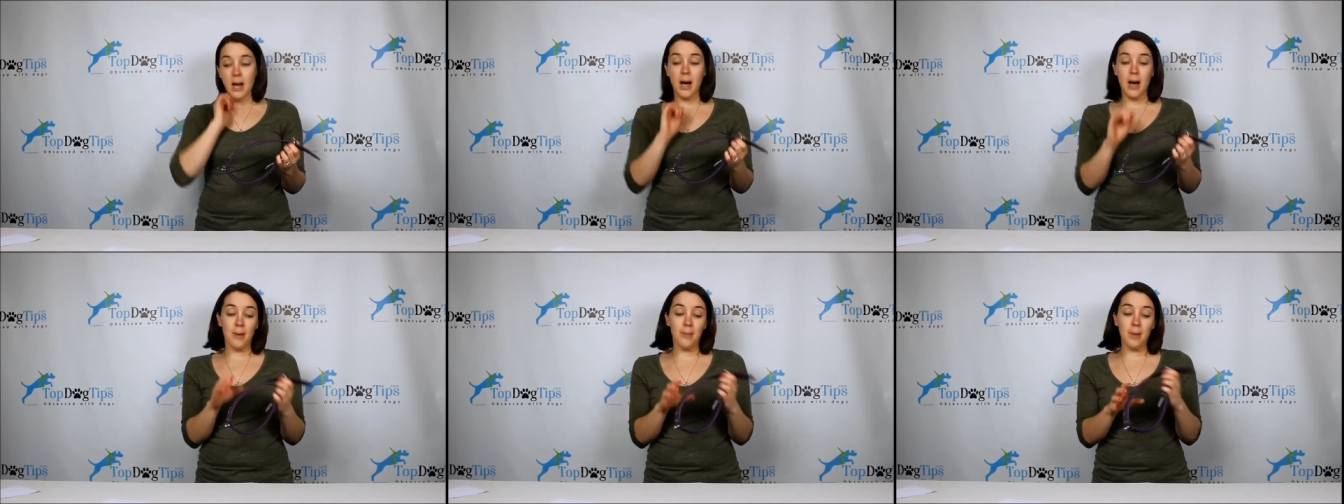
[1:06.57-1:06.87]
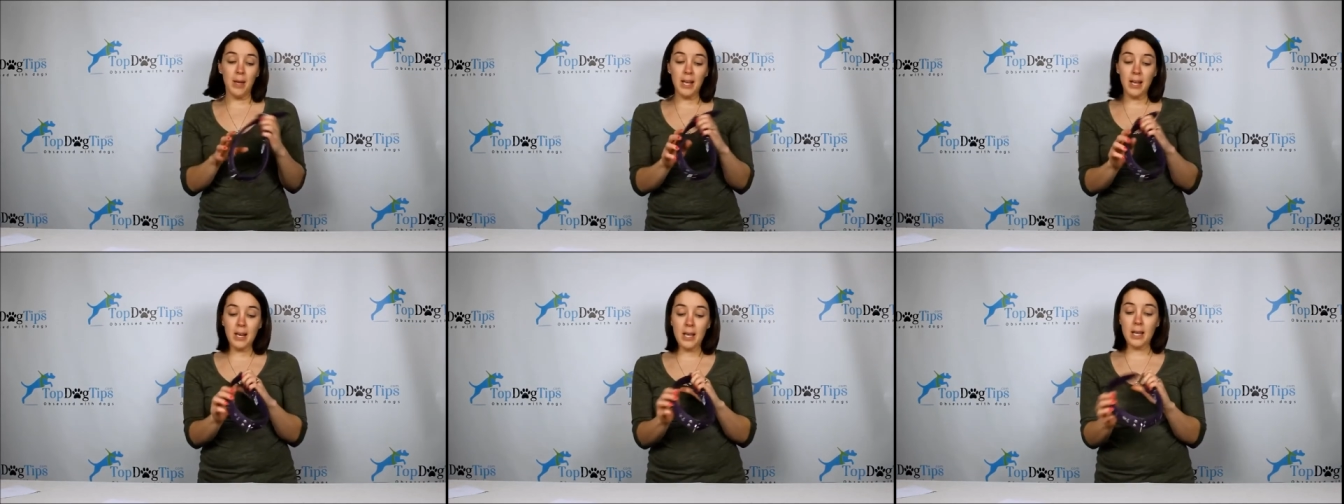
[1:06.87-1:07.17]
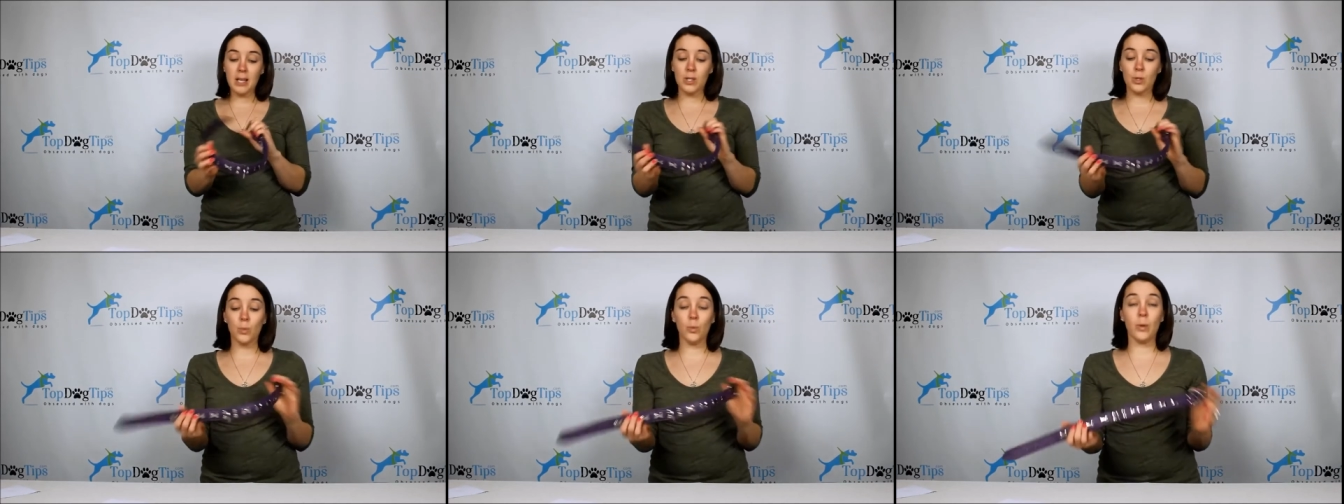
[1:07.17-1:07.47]
It
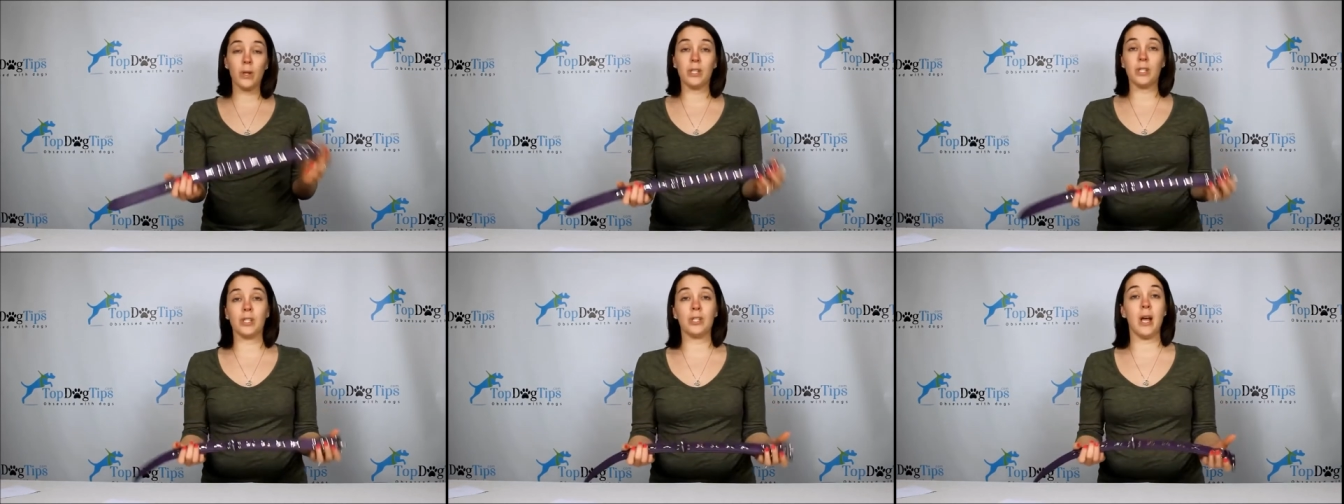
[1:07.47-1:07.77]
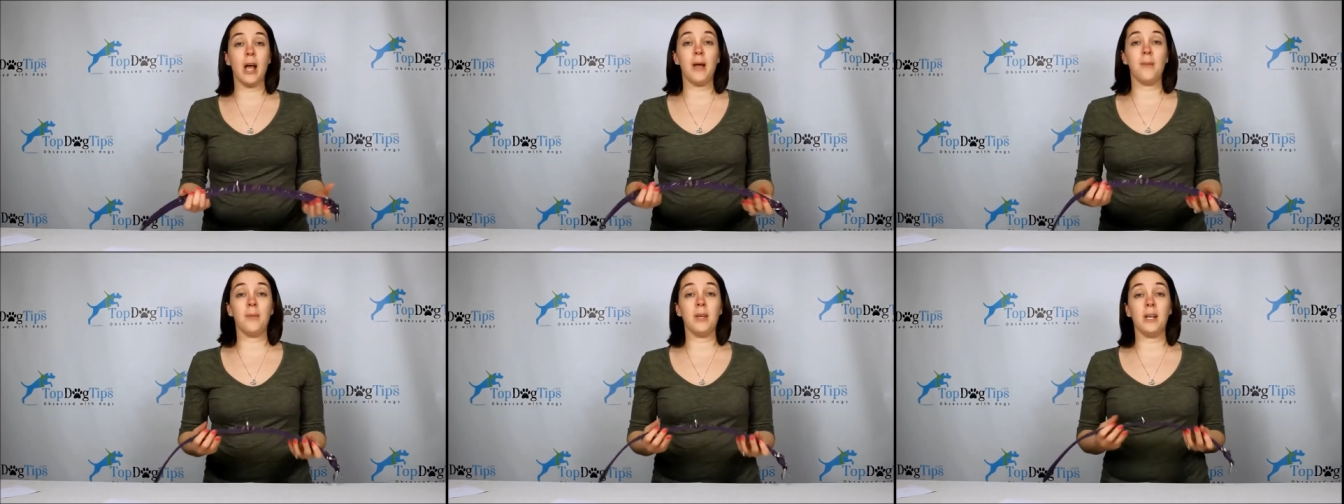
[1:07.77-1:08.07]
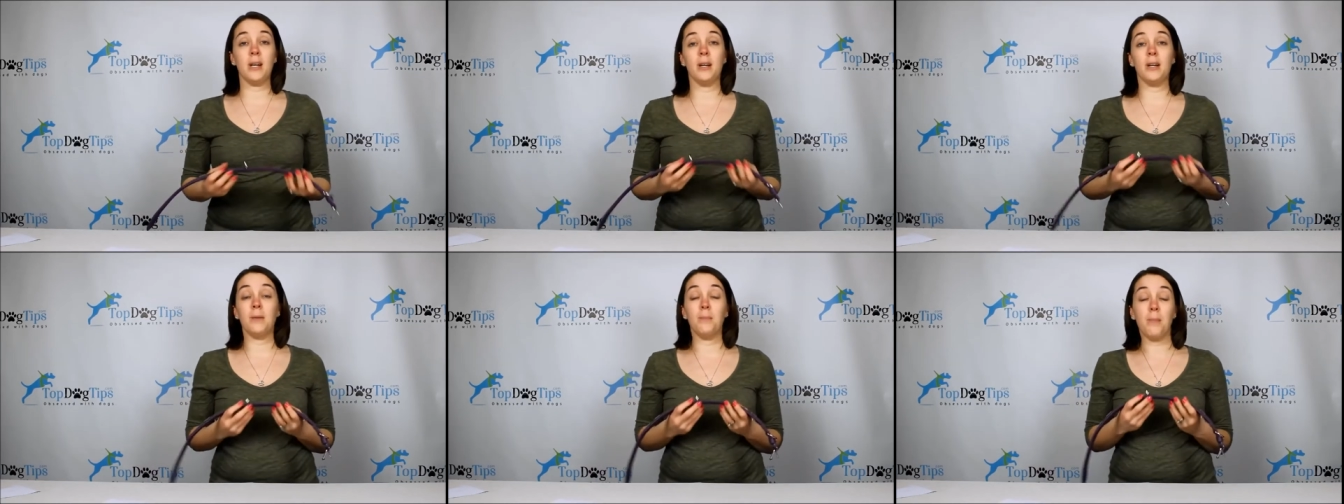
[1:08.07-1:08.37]
is wintertime
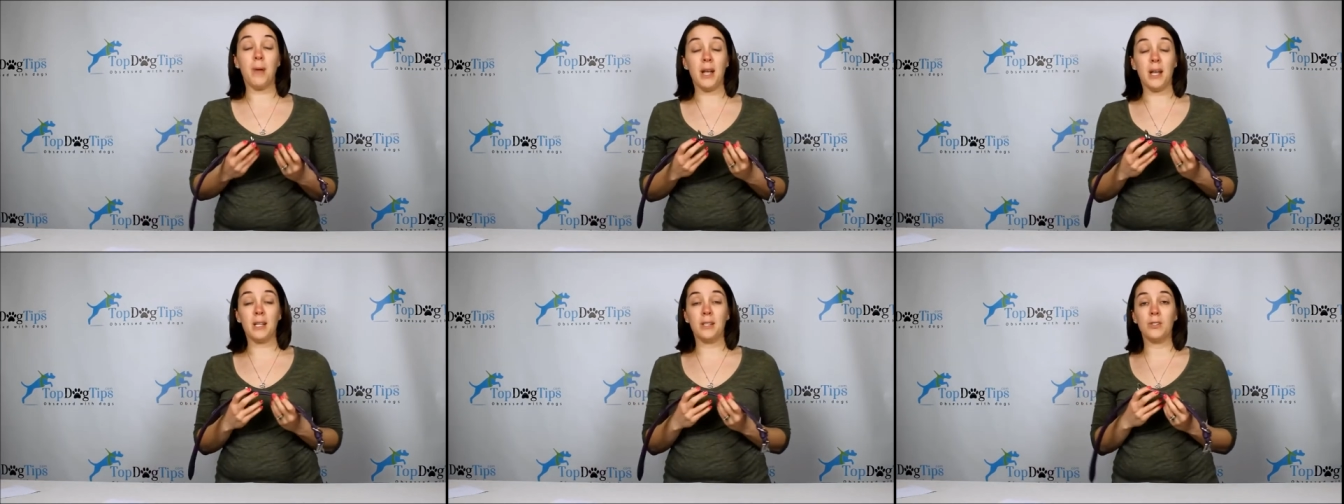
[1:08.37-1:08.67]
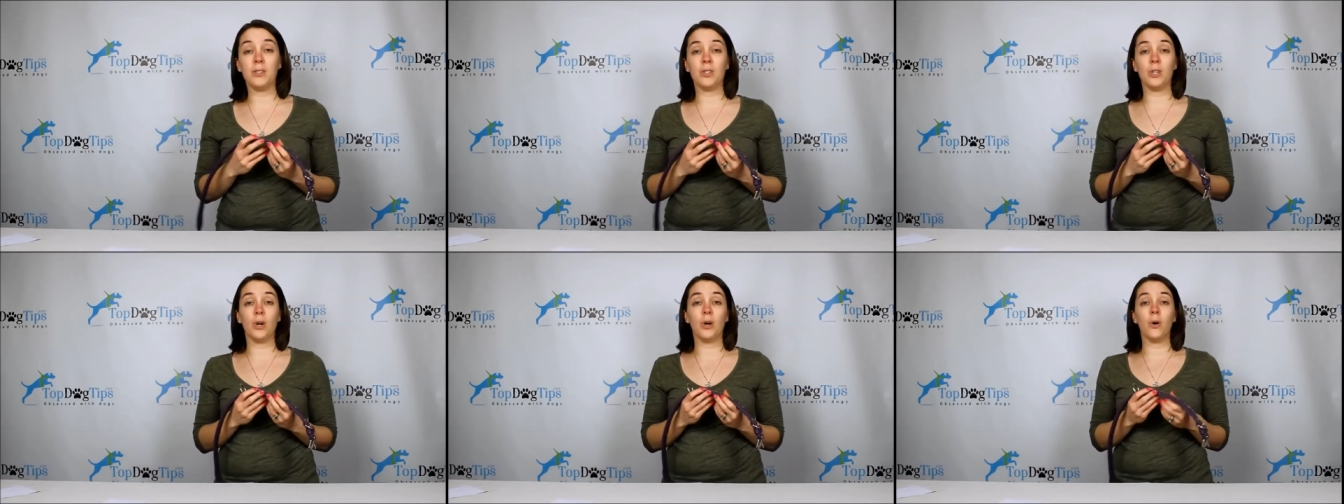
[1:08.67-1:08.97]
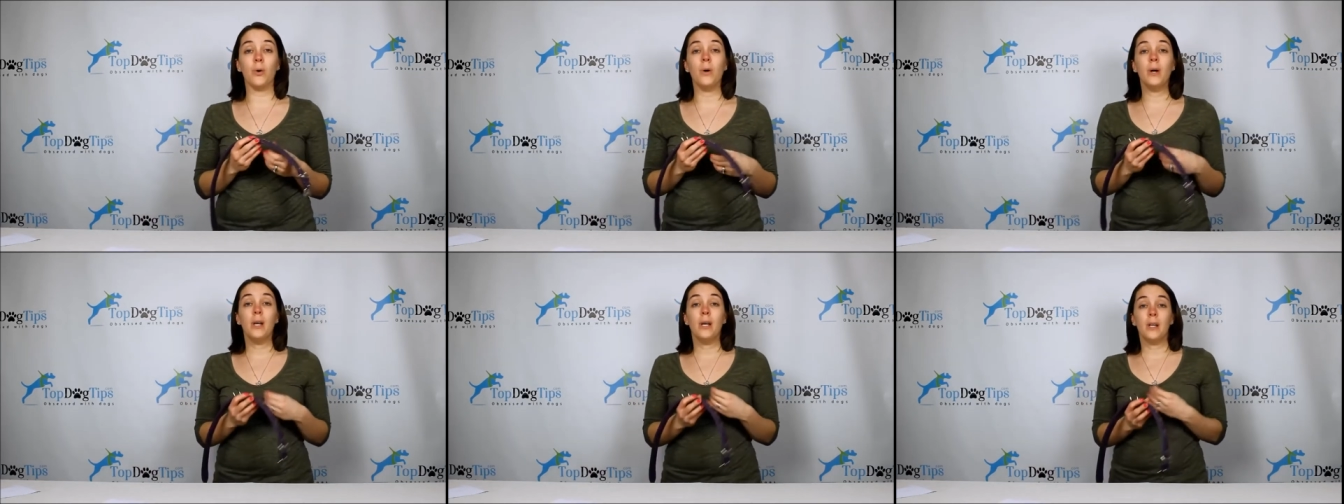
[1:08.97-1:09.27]
here in Maine,
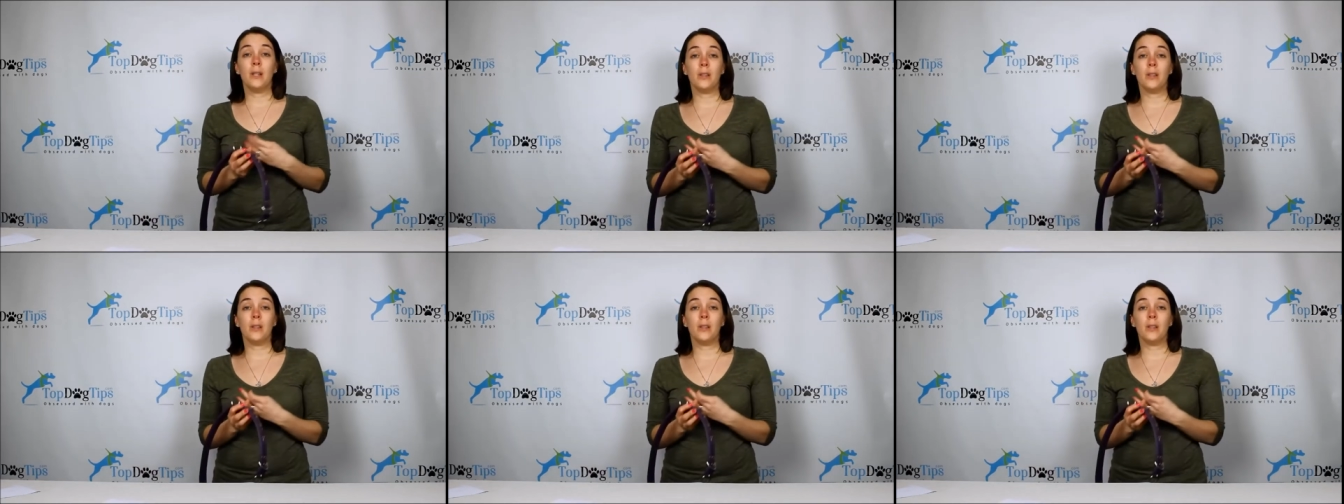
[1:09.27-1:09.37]
so